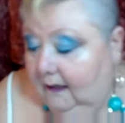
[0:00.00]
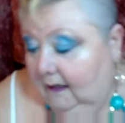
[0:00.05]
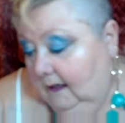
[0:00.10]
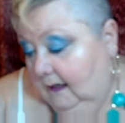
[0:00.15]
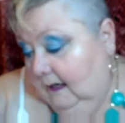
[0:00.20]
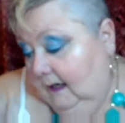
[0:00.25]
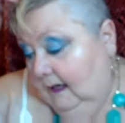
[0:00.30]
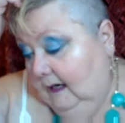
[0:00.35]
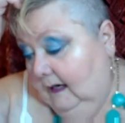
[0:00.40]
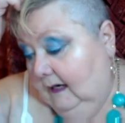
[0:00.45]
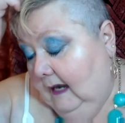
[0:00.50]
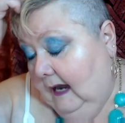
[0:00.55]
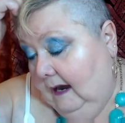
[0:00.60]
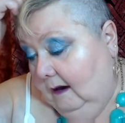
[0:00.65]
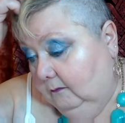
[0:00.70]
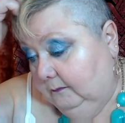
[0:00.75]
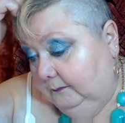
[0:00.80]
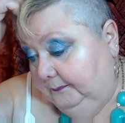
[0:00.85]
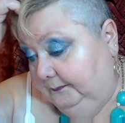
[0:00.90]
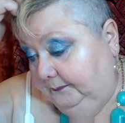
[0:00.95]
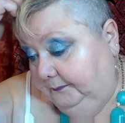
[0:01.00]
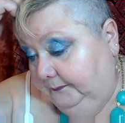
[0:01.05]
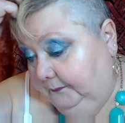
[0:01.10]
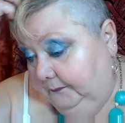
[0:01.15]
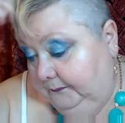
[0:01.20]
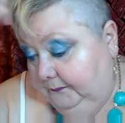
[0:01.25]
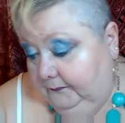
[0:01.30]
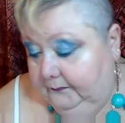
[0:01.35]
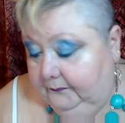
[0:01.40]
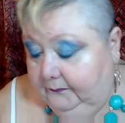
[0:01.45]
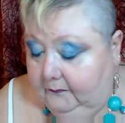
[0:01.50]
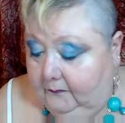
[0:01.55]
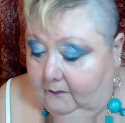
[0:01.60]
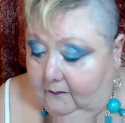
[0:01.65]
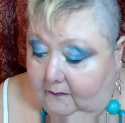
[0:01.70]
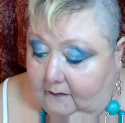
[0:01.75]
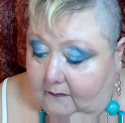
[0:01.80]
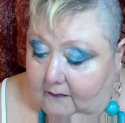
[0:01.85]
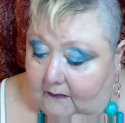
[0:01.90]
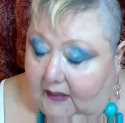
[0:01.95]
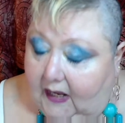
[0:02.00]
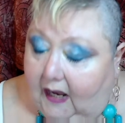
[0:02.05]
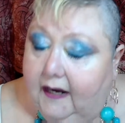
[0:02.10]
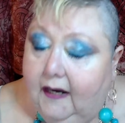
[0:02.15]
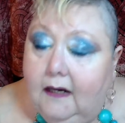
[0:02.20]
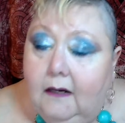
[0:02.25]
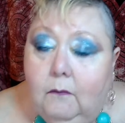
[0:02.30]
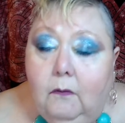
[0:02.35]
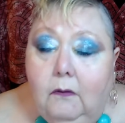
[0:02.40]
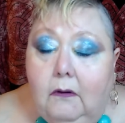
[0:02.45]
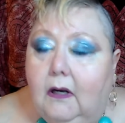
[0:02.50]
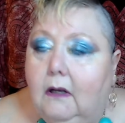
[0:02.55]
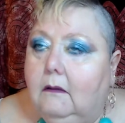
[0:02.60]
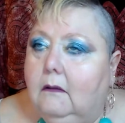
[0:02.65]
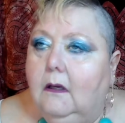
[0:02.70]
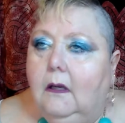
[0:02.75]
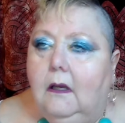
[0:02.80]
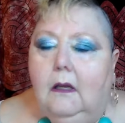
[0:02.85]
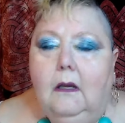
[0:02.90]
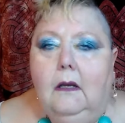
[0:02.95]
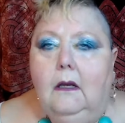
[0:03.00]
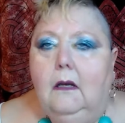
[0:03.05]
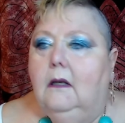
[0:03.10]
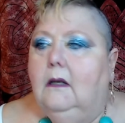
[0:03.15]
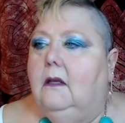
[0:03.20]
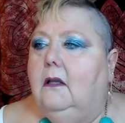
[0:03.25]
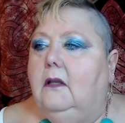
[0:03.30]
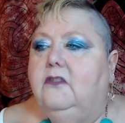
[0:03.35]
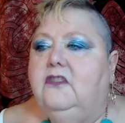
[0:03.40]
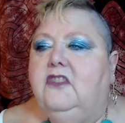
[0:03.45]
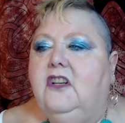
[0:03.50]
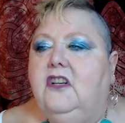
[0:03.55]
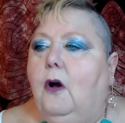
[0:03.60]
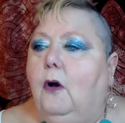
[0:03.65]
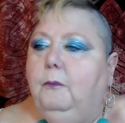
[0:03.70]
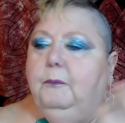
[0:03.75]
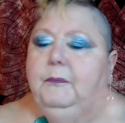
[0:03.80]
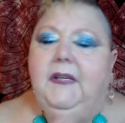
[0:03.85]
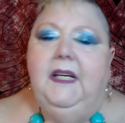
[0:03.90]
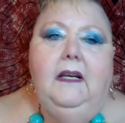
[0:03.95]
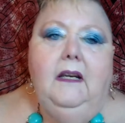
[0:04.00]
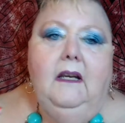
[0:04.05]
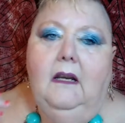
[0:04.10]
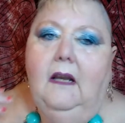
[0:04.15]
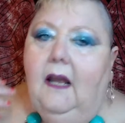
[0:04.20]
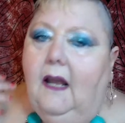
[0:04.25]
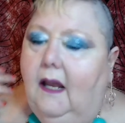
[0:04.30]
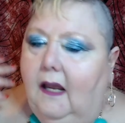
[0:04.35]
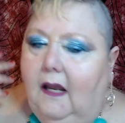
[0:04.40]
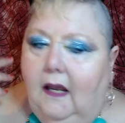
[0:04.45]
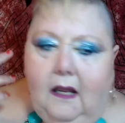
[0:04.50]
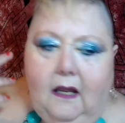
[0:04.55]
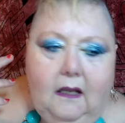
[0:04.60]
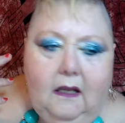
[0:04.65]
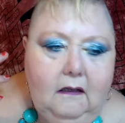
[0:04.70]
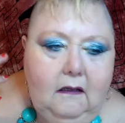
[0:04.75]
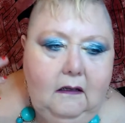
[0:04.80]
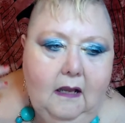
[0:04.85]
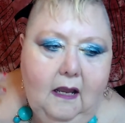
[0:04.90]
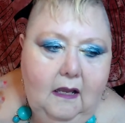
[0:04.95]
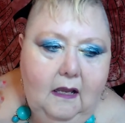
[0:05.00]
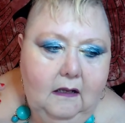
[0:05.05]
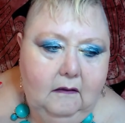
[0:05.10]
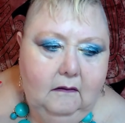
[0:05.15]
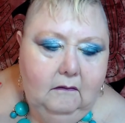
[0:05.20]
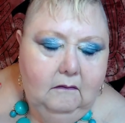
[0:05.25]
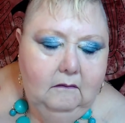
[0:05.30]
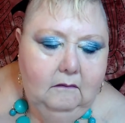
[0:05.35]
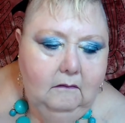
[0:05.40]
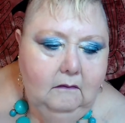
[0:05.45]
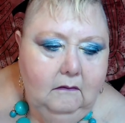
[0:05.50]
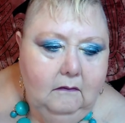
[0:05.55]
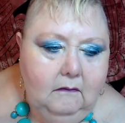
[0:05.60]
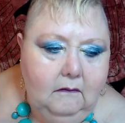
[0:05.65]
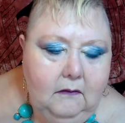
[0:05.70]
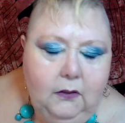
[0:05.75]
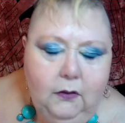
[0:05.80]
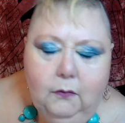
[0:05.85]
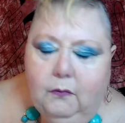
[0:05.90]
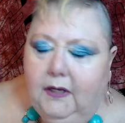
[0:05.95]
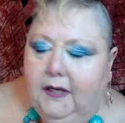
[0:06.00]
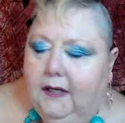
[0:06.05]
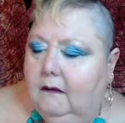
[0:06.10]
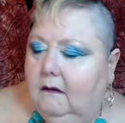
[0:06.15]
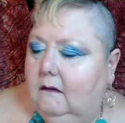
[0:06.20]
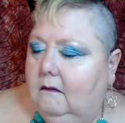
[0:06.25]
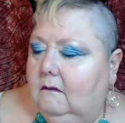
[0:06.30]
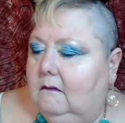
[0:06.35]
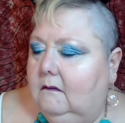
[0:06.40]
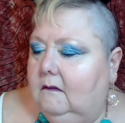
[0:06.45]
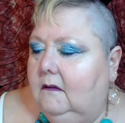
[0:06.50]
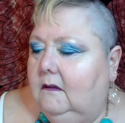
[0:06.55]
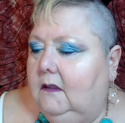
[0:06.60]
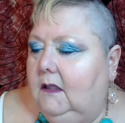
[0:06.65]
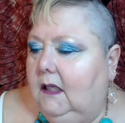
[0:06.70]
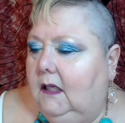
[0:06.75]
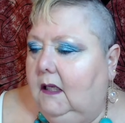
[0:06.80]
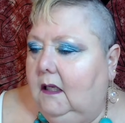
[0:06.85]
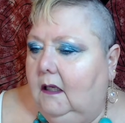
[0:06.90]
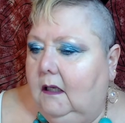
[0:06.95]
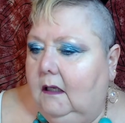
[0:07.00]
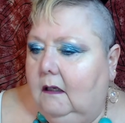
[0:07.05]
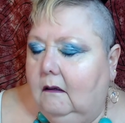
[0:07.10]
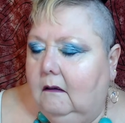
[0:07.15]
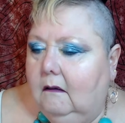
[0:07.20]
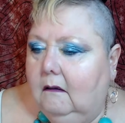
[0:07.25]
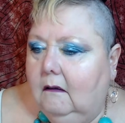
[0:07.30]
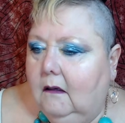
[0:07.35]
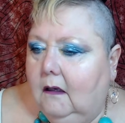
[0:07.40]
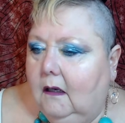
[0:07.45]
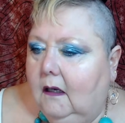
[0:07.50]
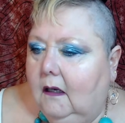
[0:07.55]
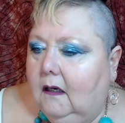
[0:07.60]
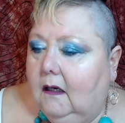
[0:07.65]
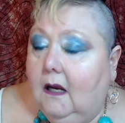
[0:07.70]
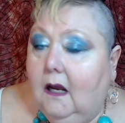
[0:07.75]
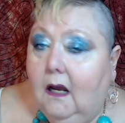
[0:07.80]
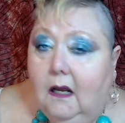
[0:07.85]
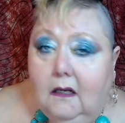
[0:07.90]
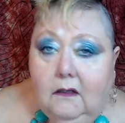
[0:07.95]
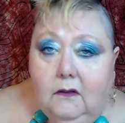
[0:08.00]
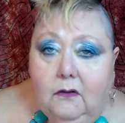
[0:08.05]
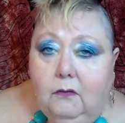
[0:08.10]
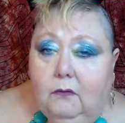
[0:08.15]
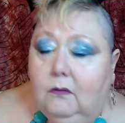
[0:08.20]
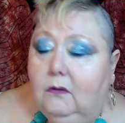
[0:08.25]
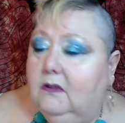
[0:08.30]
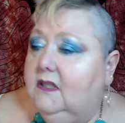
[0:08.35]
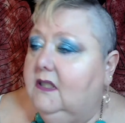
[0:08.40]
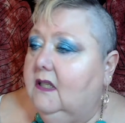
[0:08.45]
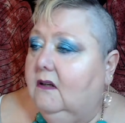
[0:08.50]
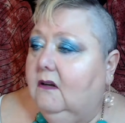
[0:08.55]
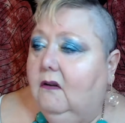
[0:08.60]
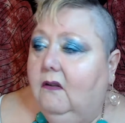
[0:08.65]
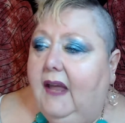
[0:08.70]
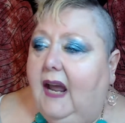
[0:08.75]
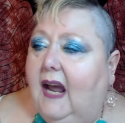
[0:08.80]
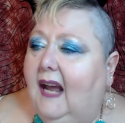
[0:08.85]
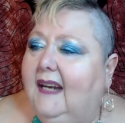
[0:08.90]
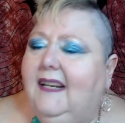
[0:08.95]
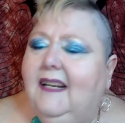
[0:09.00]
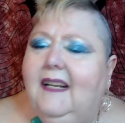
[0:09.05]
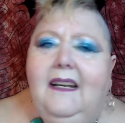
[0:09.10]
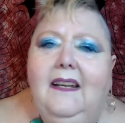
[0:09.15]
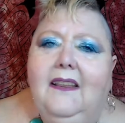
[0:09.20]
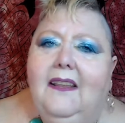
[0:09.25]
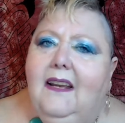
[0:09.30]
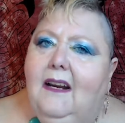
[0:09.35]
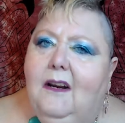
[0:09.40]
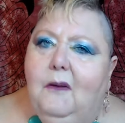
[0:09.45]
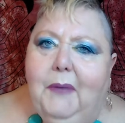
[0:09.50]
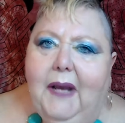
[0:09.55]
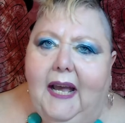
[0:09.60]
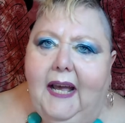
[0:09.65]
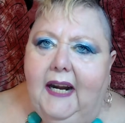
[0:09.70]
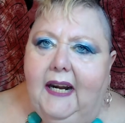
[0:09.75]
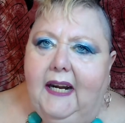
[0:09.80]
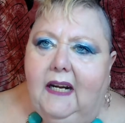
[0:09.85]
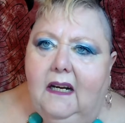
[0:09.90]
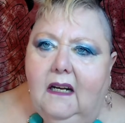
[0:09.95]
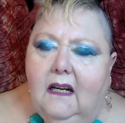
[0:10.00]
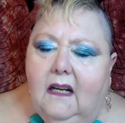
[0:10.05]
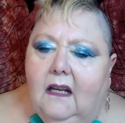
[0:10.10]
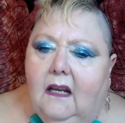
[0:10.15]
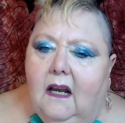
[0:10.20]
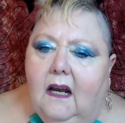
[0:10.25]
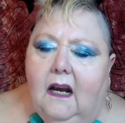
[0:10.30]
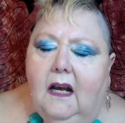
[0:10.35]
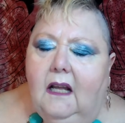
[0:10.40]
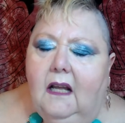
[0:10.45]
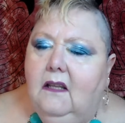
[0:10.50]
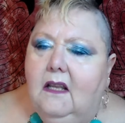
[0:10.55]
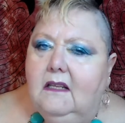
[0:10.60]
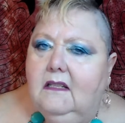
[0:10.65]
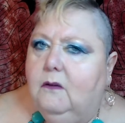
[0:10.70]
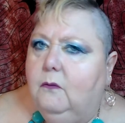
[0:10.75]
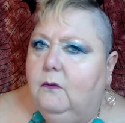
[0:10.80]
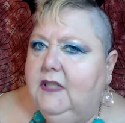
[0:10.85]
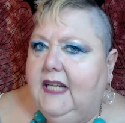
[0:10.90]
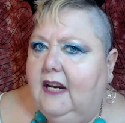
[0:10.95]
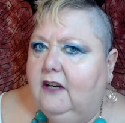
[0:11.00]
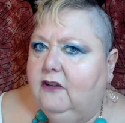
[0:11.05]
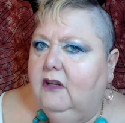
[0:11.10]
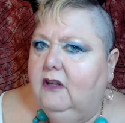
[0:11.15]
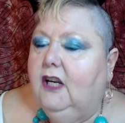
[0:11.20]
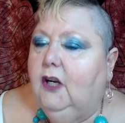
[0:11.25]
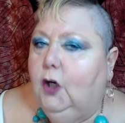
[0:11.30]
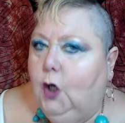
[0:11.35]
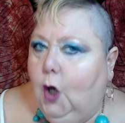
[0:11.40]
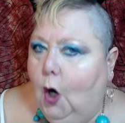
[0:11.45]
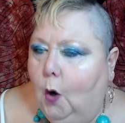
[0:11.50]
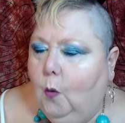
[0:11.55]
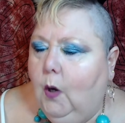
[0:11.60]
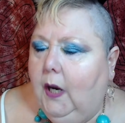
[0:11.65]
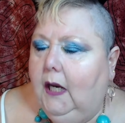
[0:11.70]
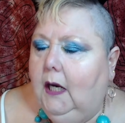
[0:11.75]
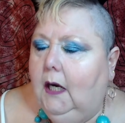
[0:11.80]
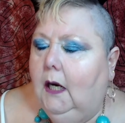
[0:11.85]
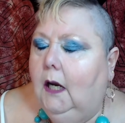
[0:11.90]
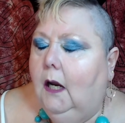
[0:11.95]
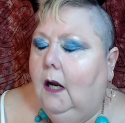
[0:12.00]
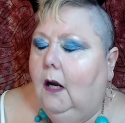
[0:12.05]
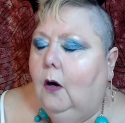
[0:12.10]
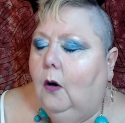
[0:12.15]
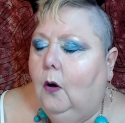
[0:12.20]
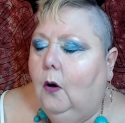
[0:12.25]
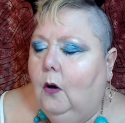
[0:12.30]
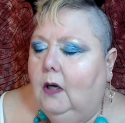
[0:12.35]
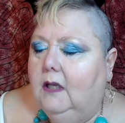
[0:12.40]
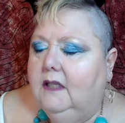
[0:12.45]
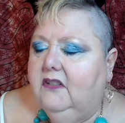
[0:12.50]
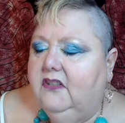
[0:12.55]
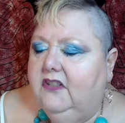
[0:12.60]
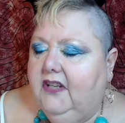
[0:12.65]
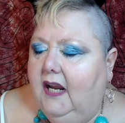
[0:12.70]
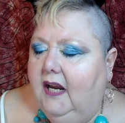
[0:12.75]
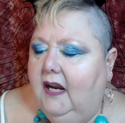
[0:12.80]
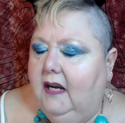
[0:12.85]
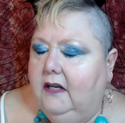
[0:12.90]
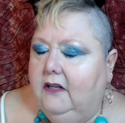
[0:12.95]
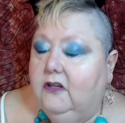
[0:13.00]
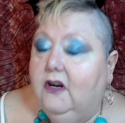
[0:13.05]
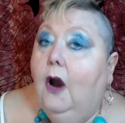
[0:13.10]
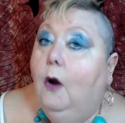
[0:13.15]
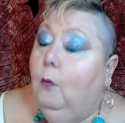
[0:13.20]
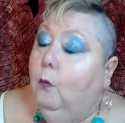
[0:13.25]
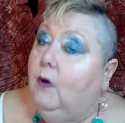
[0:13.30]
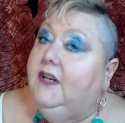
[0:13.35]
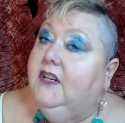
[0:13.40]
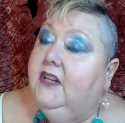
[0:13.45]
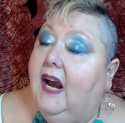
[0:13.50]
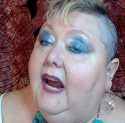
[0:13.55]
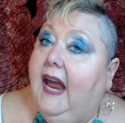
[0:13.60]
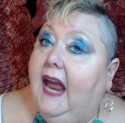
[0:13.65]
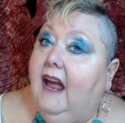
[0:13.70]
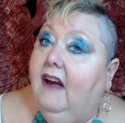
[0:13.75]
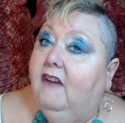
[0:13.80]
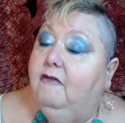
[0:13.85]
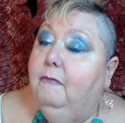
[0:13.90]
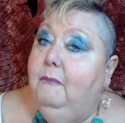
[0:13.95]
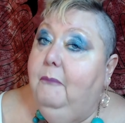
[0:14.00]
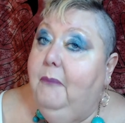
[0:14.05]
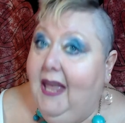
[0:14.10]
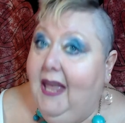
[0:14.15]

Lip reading: Now, I didn't, sculpting and doing the contours and all that, I didn't think about it unless I was actually going on stage, which I have been.